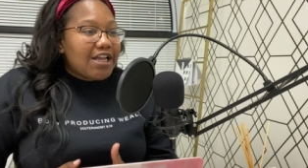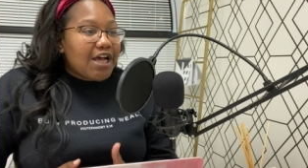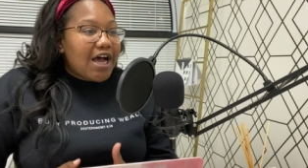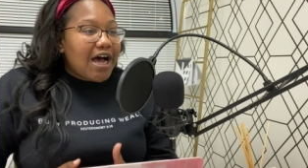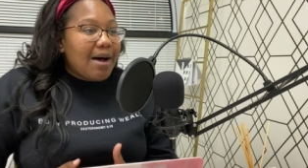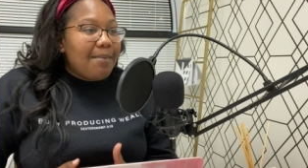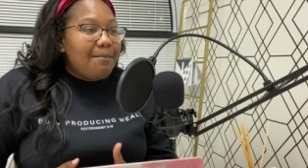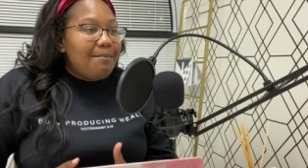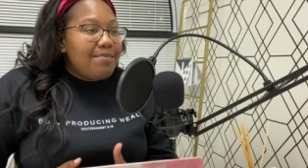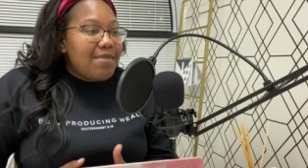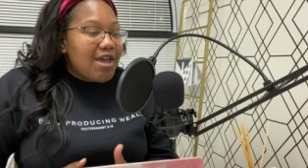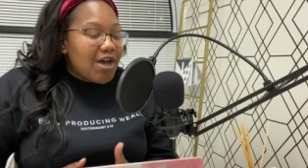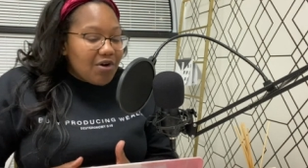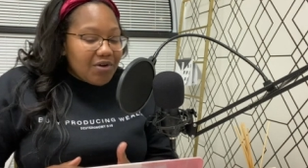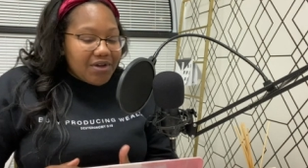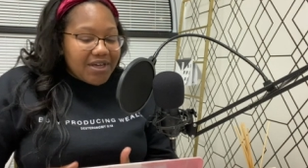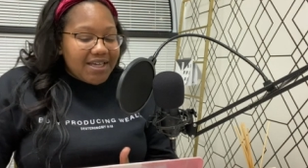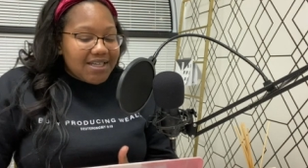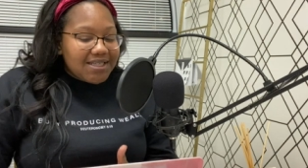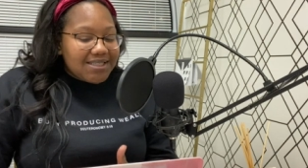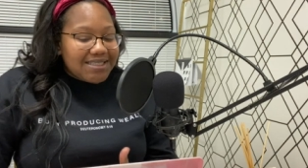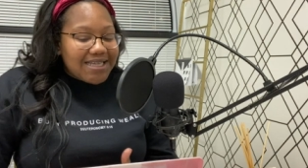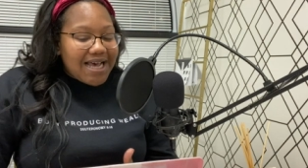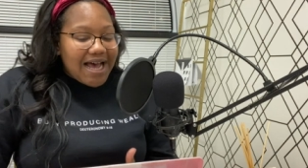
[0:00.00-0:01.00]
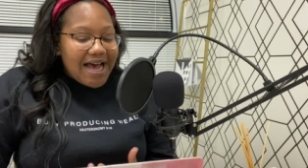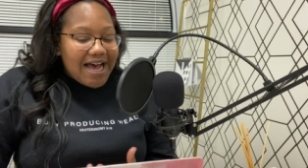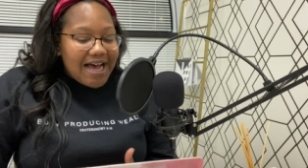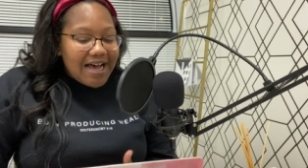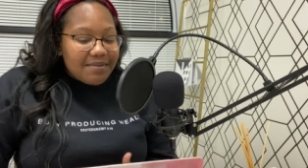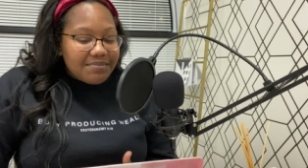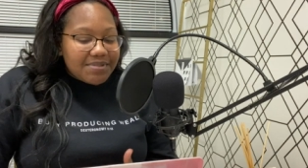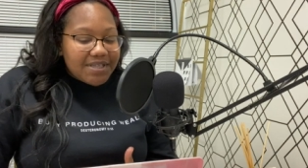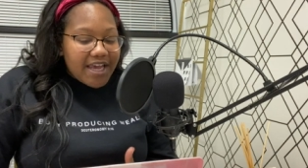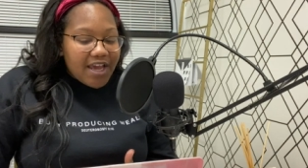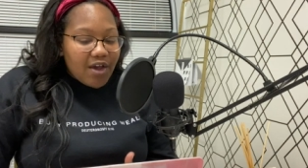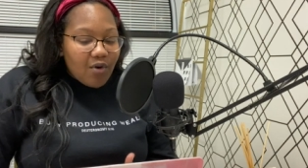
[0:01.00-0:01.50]
a million
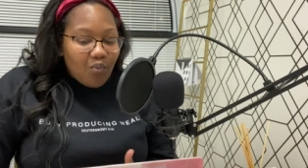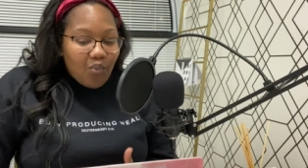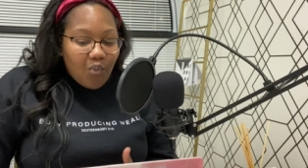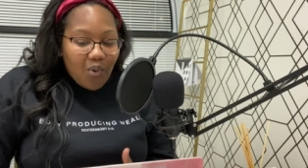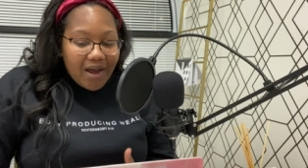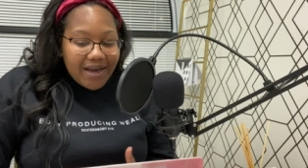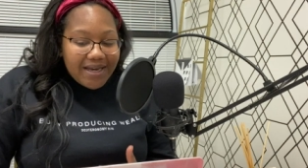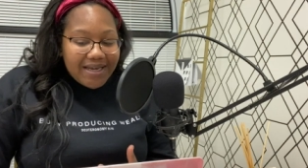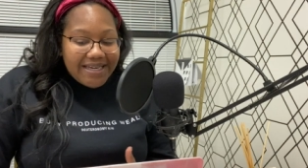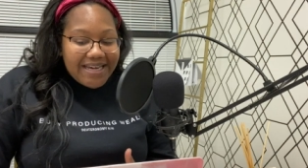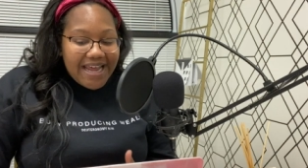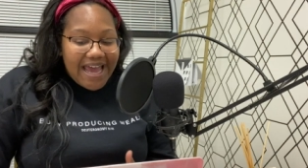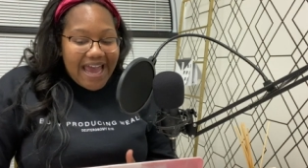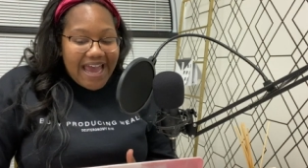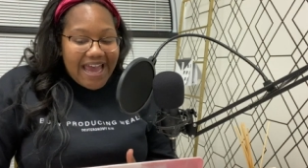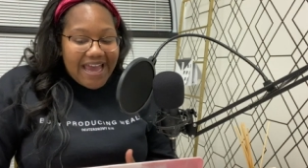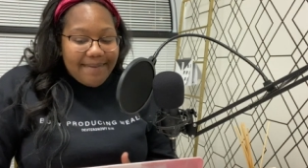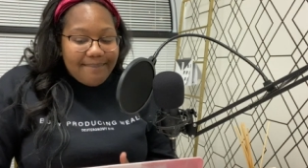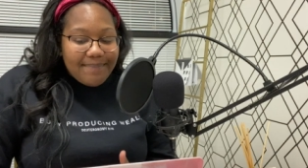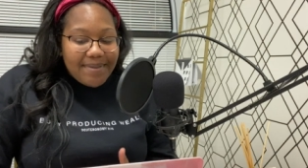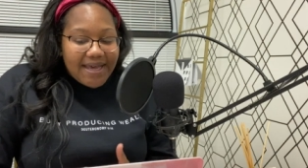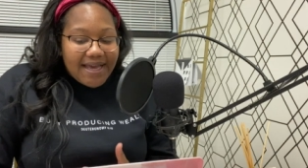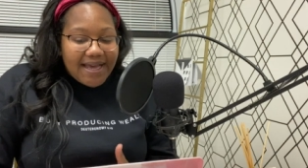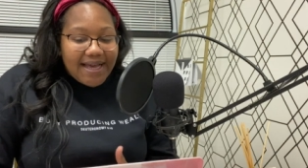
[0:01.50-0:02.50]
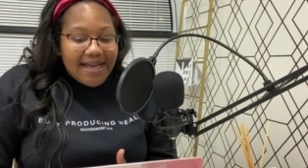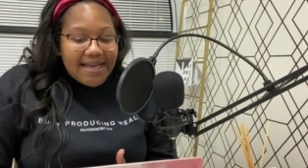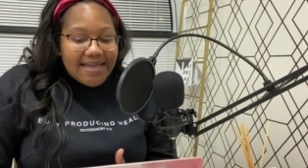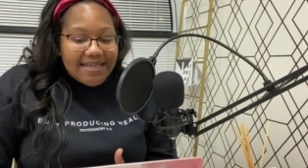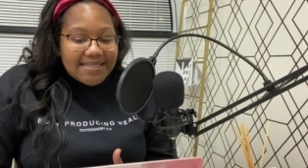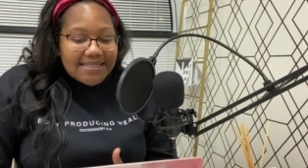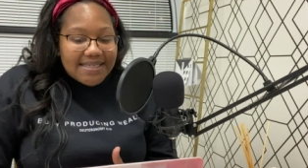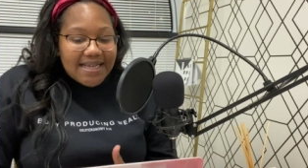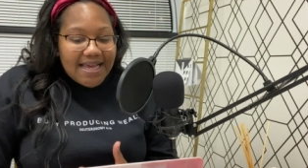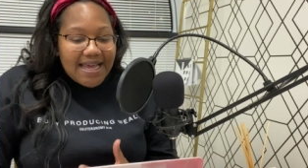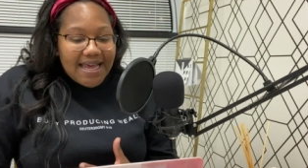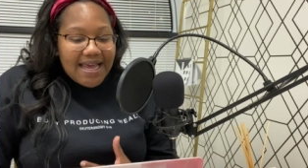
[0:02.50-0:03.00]
times in one day,
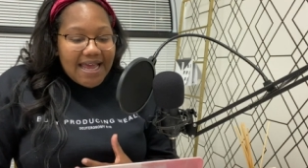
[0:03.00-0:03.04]
because